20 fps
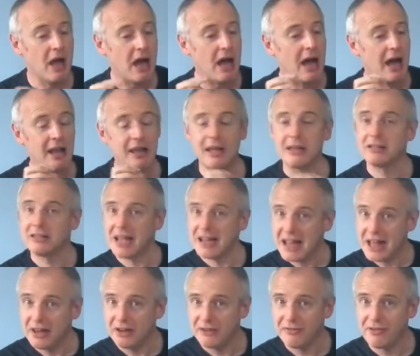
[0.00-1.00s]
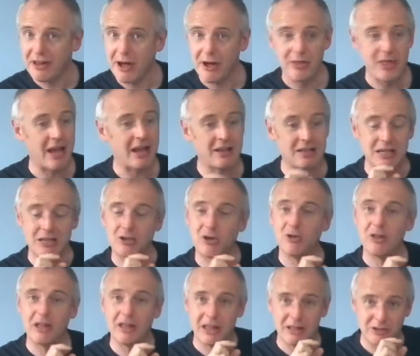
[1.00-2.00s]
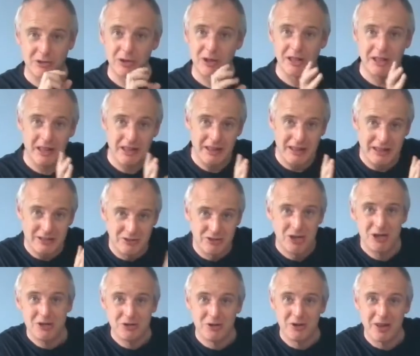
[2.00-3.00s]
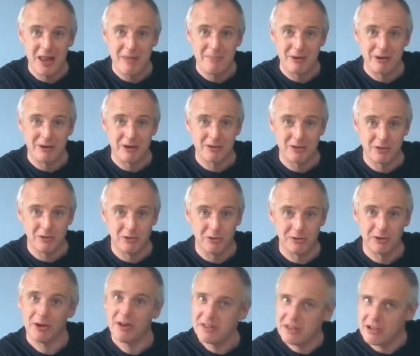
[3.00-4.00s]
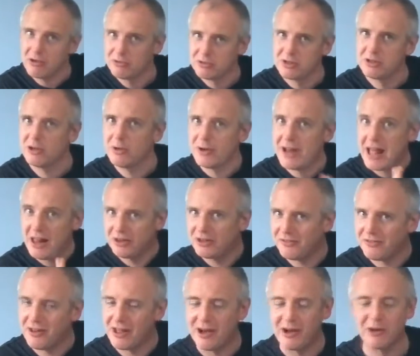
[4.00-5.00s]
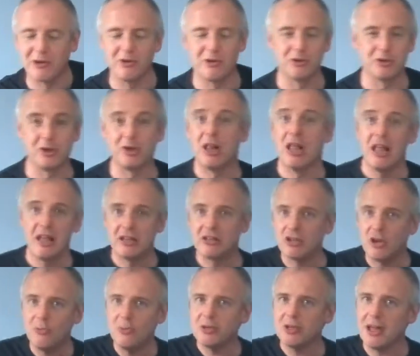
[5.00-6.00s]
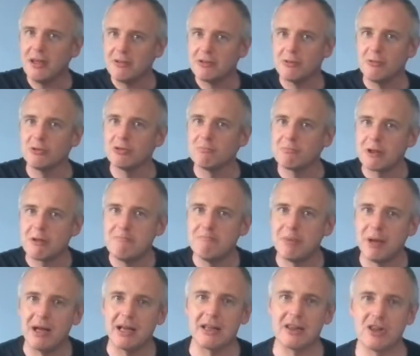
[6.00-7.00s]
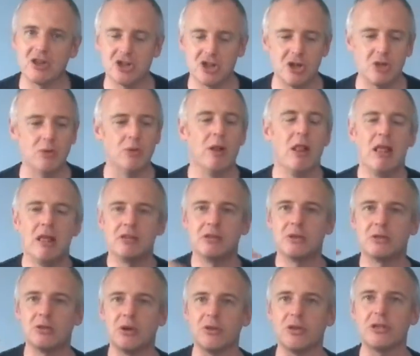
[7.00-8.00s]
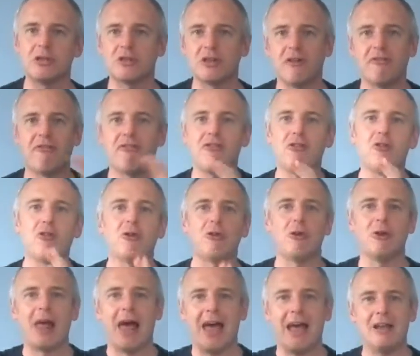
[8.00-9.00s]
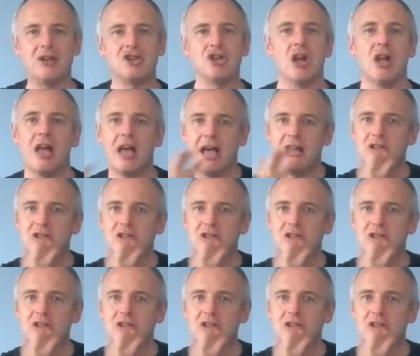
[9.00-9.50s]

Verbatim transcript: Uh, and I've said elderflower there because it's got it's got a, ginger and lemongrass cordial, and they also do an elderflower cordial. It's almost like someone combined the two. So it's got this sort uh, of floral edge.